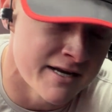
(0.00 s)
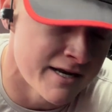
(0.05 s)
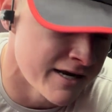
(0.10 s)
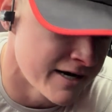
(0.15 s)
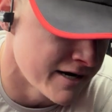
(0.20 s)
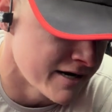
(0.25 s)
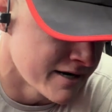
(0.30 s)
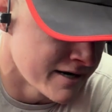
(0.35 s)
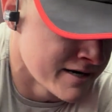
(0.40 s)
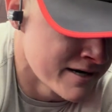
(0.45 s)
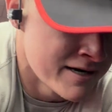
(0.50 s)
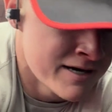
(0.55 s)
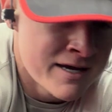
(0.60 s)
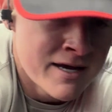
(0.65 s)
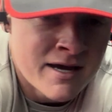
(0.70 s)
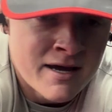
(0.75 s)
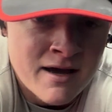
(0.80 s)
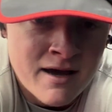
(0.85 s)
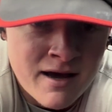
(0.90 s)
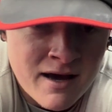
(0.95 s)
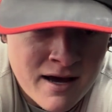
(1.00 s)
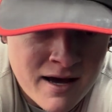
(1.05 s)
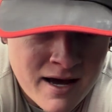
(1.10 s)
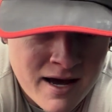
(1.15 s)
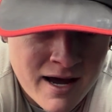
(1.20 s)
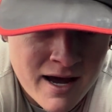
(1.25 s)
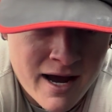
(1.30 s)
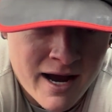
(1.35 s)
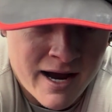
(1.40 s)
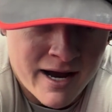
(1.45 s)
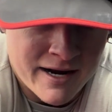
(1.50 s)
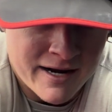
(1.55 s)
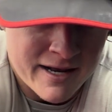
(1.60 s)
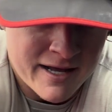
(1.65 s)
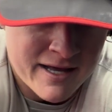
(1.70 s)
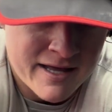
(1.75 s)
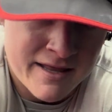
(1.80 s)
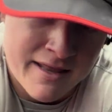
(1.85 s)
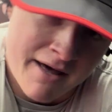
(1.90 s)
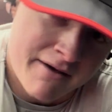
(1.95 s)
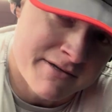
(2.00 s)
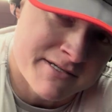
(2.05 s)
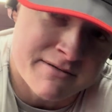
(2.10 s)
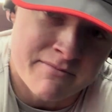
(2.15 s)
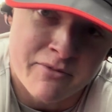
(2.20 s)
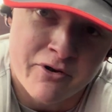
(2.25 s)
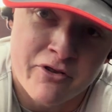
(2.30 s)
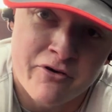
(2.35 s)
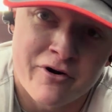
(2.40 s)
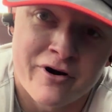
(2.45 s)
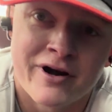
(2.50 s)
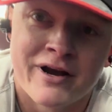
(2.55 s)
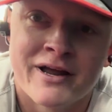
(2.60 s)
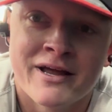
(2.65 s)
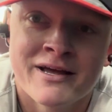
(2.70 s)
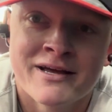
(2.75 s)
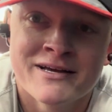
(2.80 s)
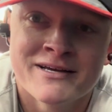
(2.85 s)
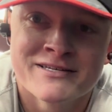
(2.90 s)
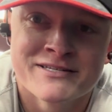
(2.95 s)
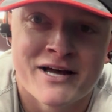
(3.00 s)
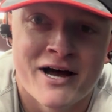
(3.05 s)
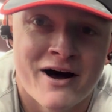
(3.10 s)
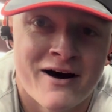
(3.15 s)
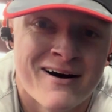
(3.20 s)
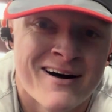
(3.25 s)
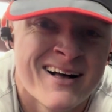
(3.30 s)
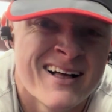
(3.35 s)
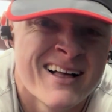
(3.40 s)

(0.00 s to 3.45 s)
here, and that was number 3. So